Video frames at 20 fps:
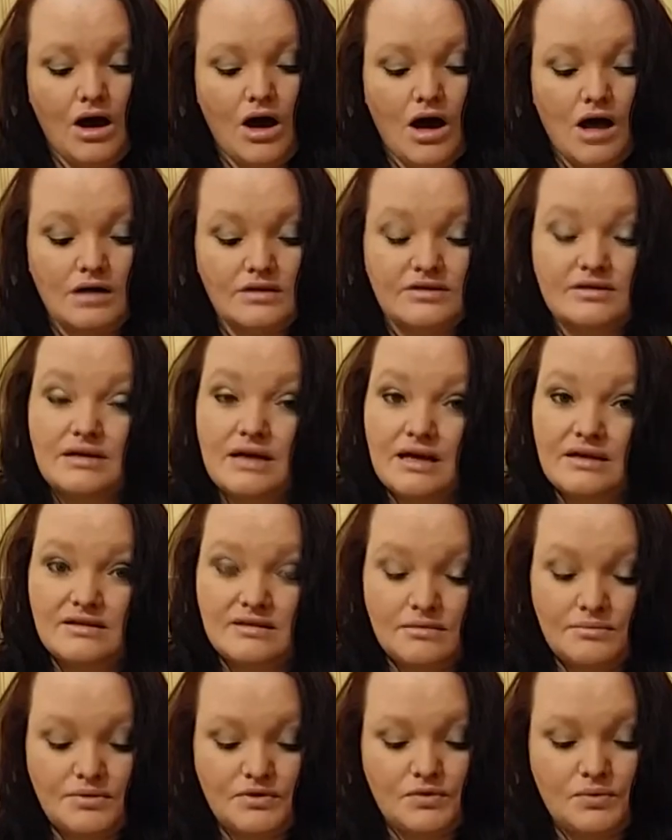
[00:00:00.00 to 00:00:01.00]

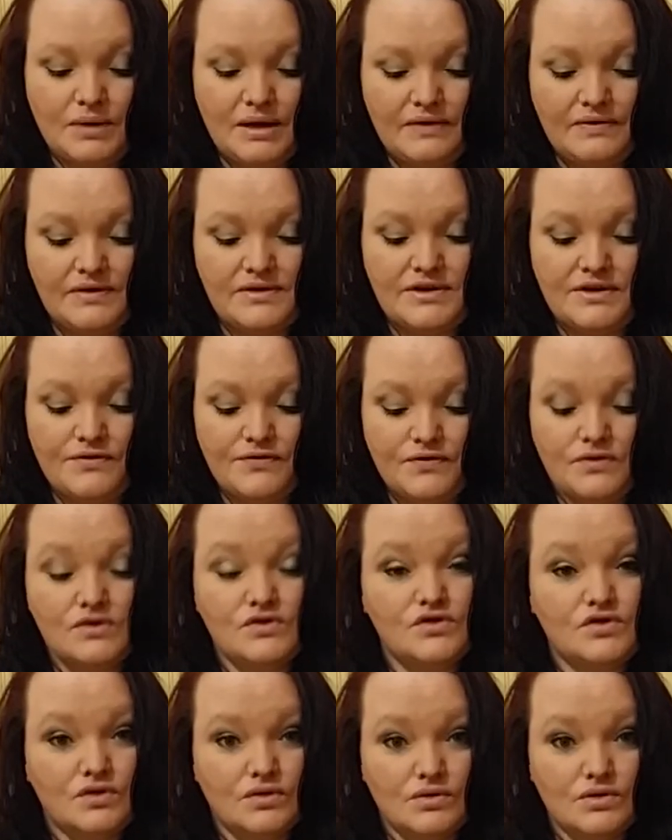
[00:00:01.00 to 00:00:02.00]
Alternating between the different
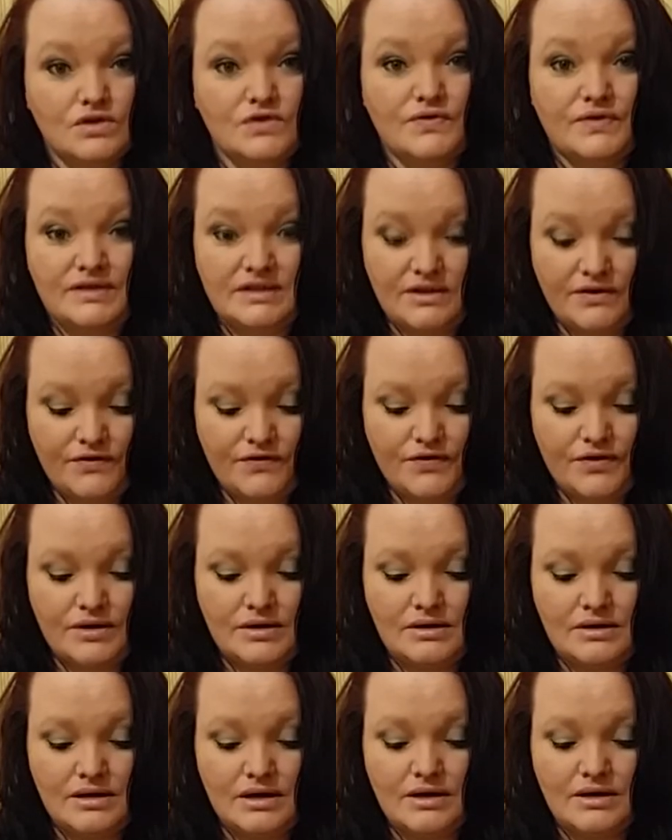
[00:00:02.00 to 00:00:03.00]
tools for
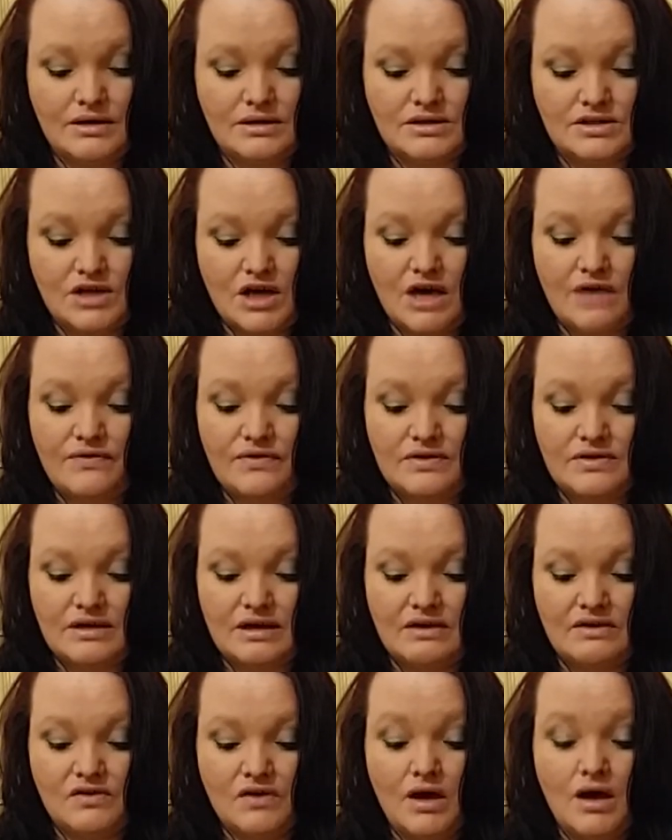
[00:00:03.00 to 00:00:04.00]
different
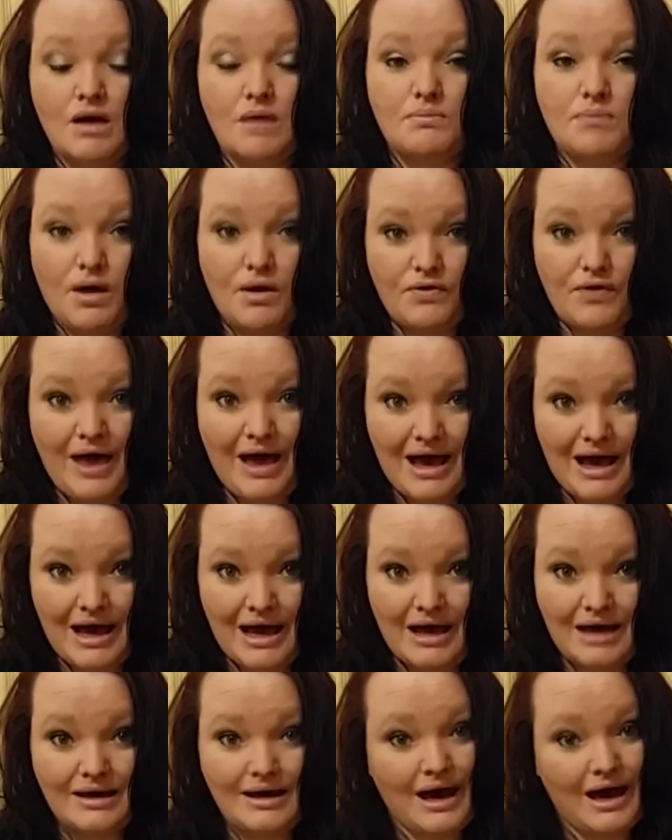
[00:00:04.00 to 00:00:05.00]
surfaces, both
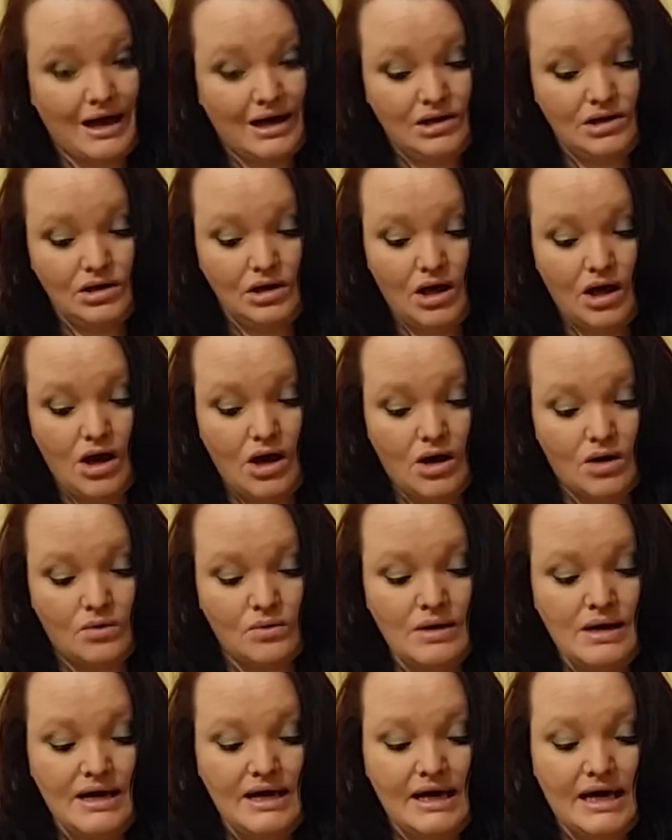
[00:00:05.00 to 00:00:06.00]
high and
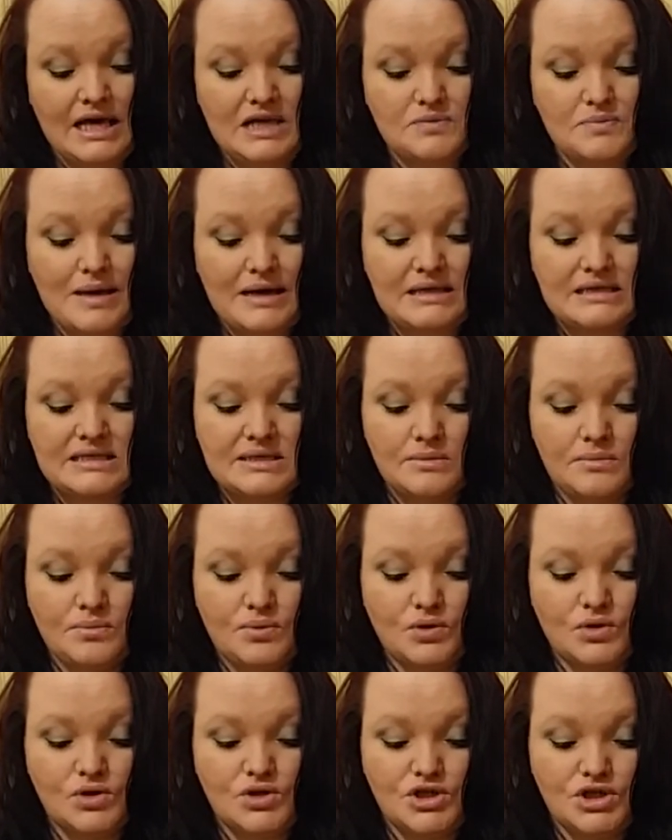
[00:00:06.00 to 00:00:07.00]
low, is made
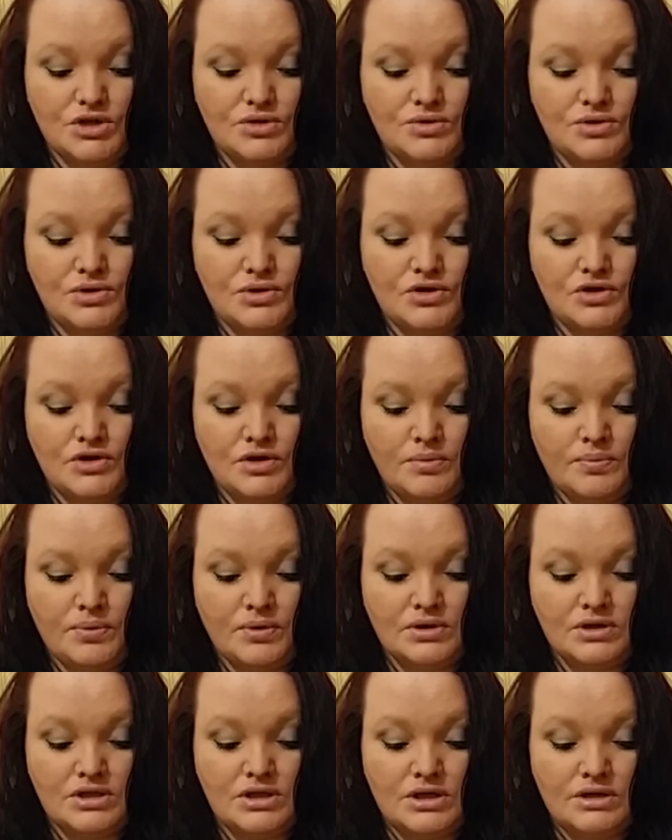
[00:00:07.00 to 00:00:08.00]
simple due to the
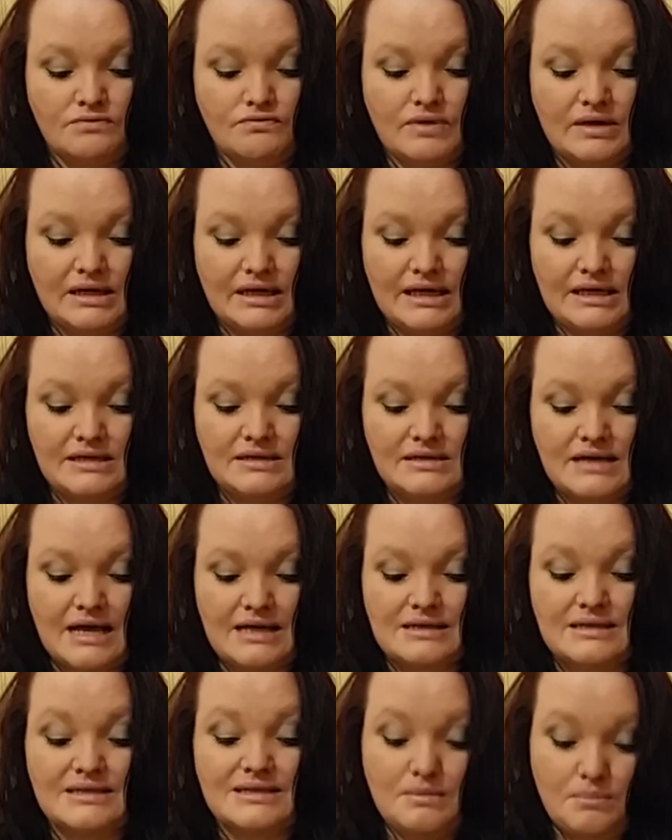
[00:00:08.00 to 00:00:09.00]
button release
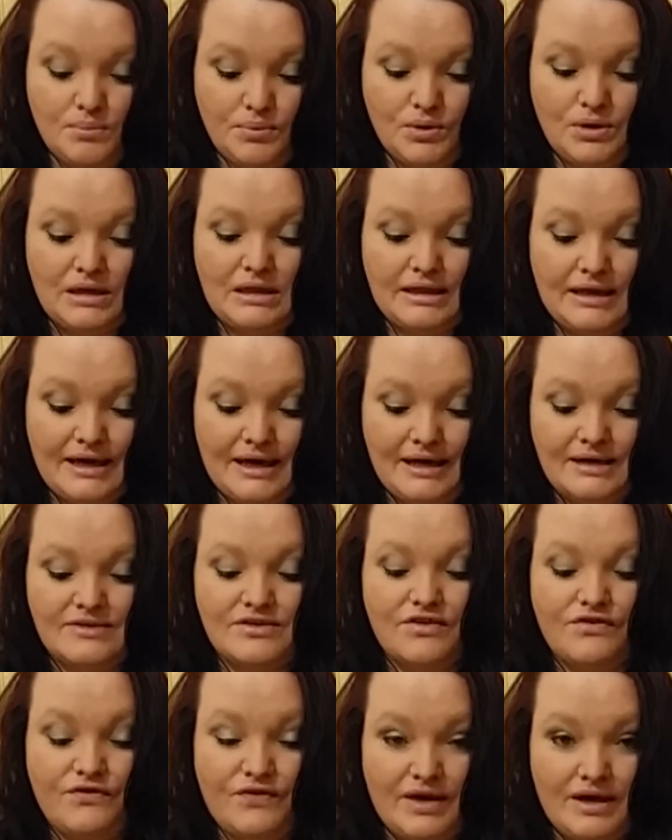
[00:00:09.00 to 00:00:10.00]
and simple click
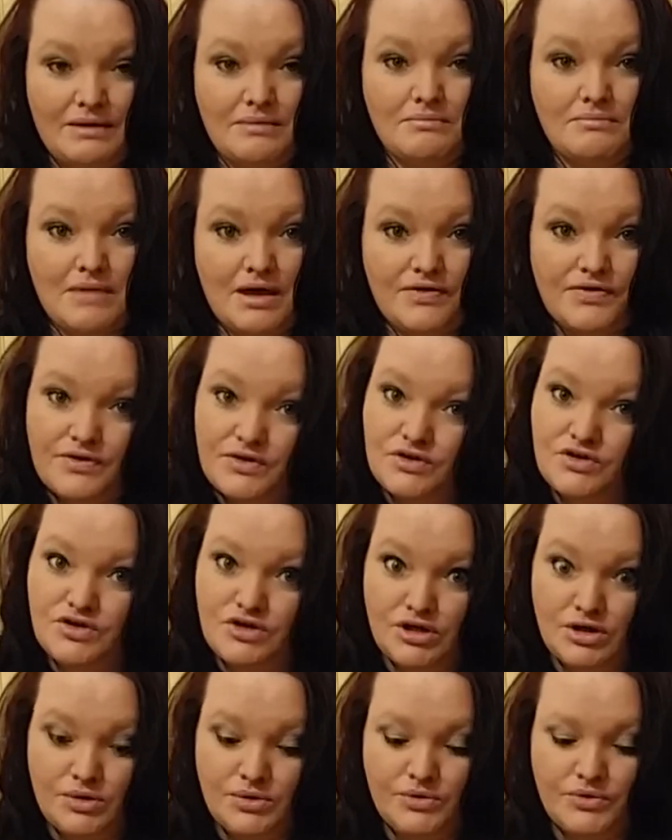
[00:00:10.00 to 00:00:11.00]
to fit methods
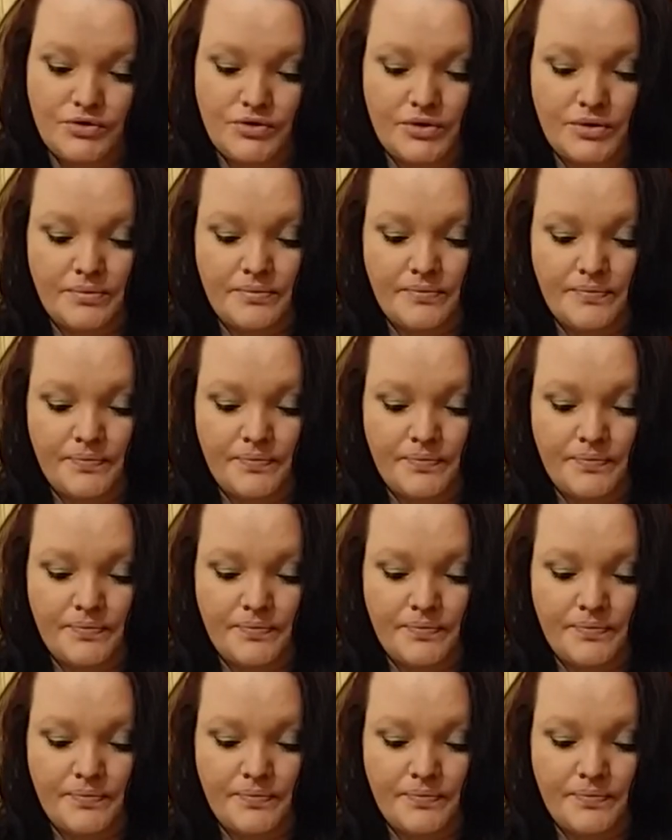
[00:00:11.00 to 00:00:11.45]
used.